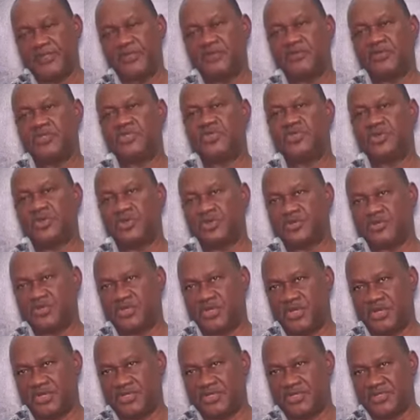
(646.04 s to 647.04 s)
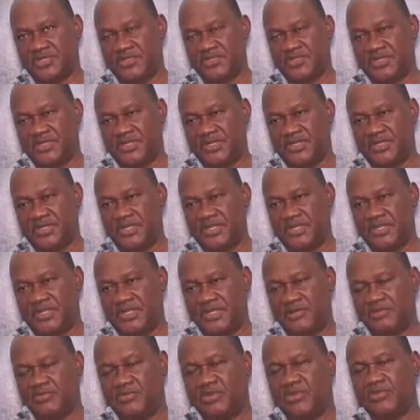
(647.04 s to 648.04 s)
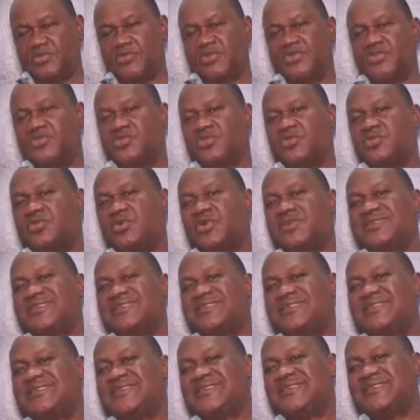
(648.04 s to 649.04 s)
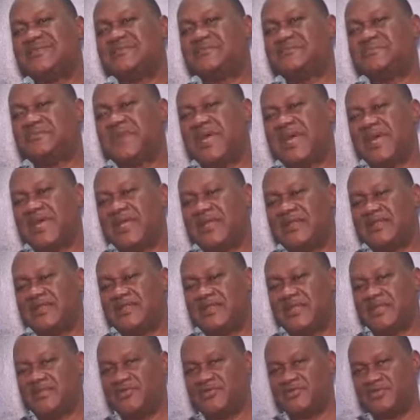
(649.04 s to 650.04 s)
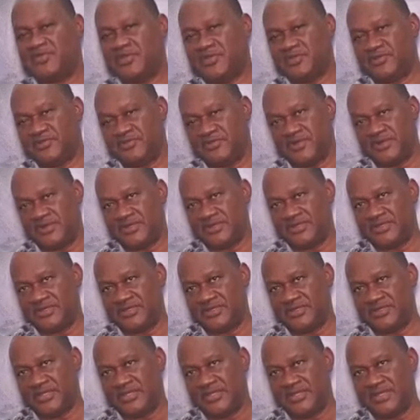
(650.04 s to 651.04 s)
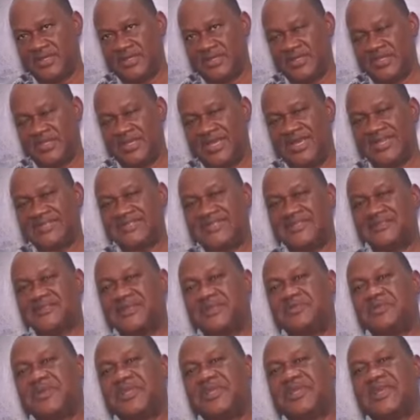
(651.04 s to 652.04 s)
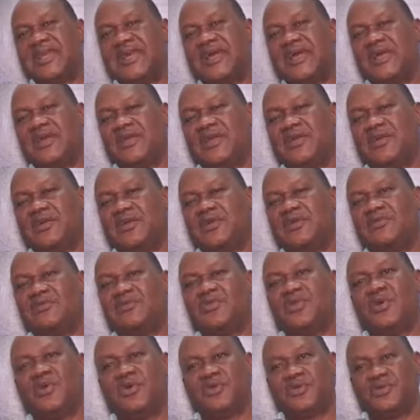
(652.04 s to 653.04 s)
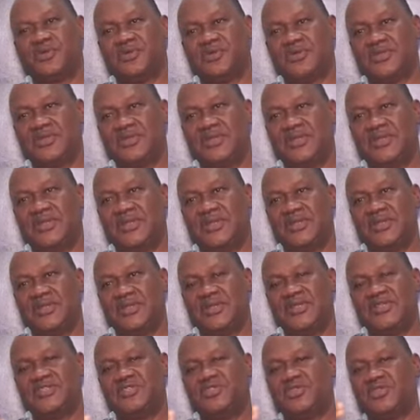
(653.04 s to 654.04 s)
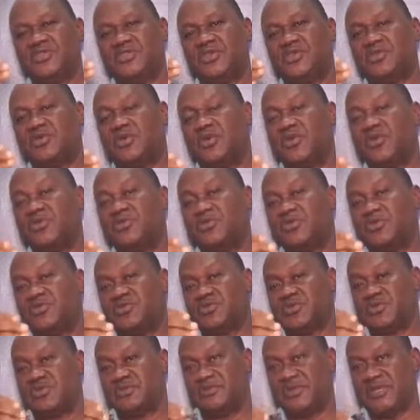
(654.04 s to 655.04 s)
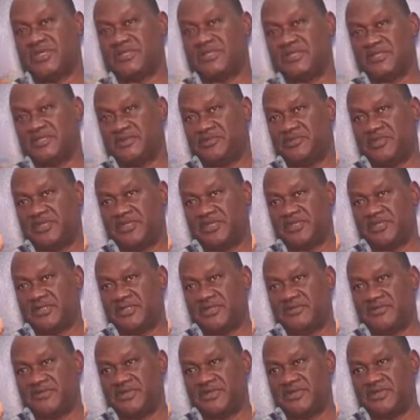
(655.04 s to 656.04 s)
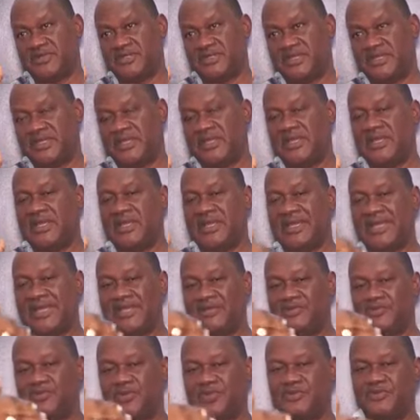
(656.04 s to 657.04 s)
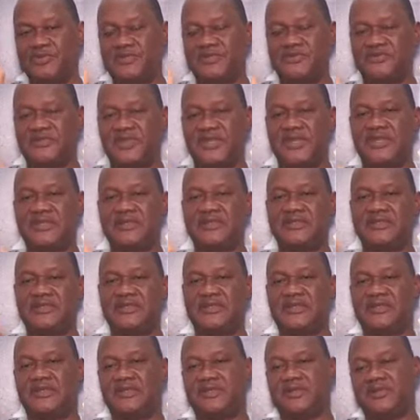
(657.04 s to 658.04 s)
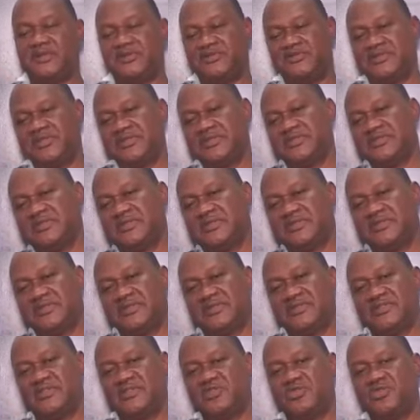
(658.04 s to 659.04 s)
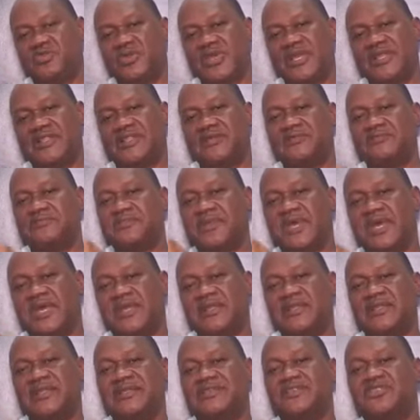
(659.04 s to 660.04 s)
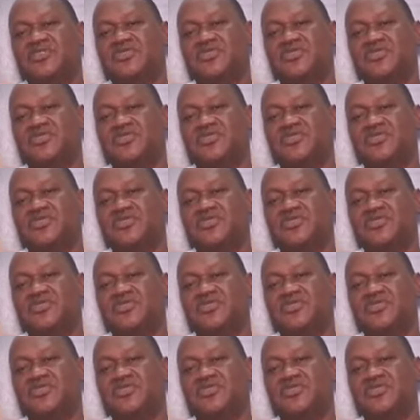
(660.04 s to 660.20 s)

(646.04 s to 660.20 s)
We should go to church. But we should not see the man in front of us as a replica of God. He's just a conduit through the message being delivered. And what we find in a lot of instances is where the man is